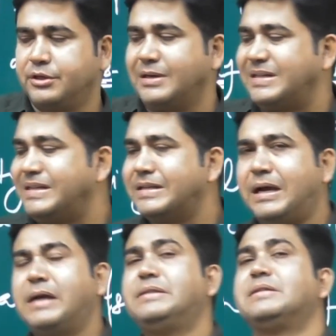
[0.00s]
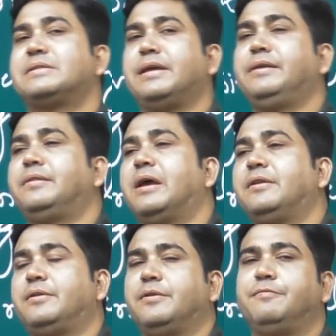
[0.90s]
deny this thing
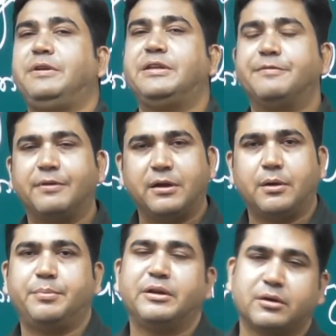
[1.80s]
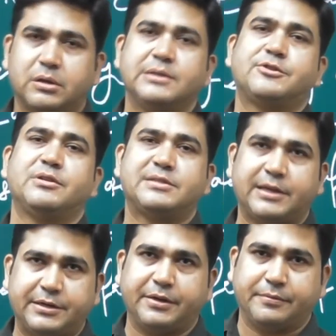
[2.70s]
that we develop in a cultural
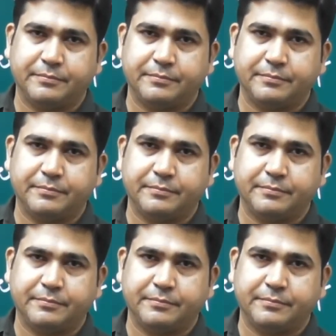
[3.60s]
setting.